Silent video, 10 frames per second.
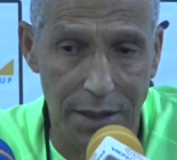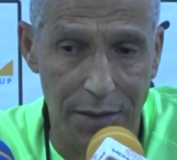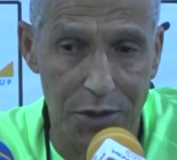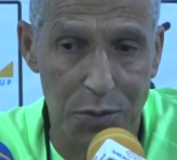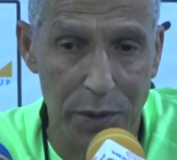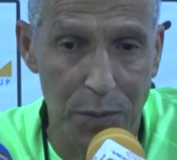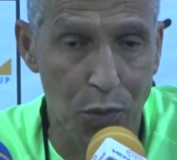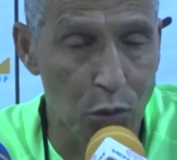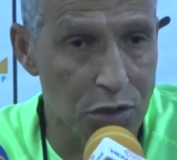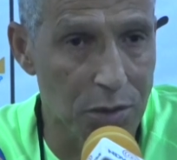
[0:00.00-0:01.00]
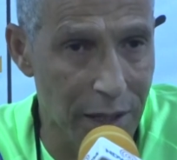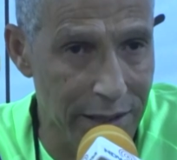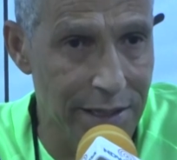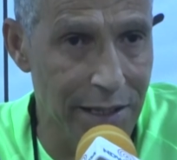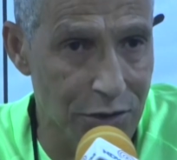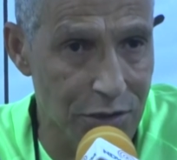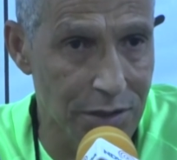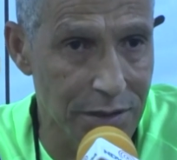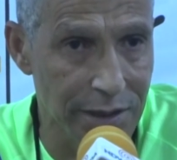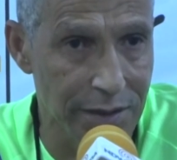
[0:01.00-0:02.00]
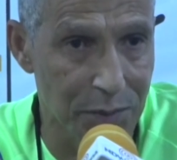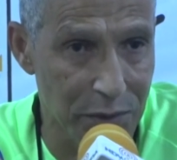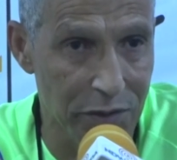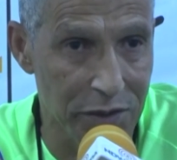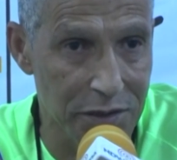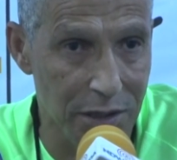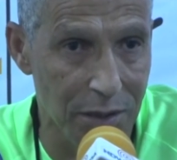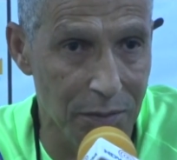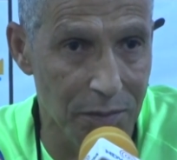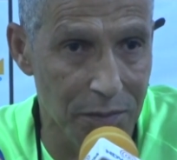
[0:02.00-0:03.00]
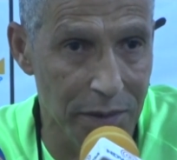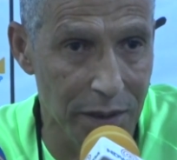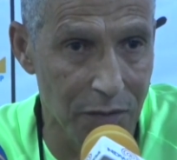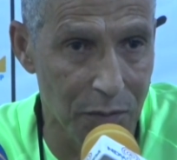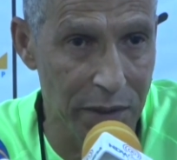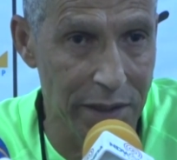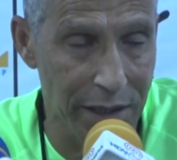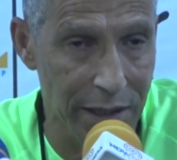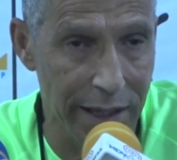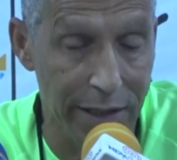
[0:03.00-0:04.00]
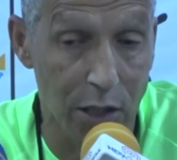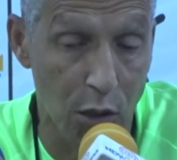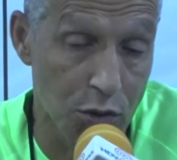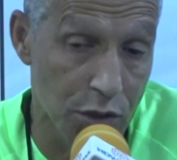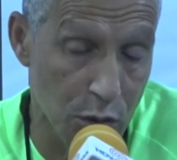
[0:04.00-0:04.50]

and has been brought to my attention in the period of time that I've been head coach,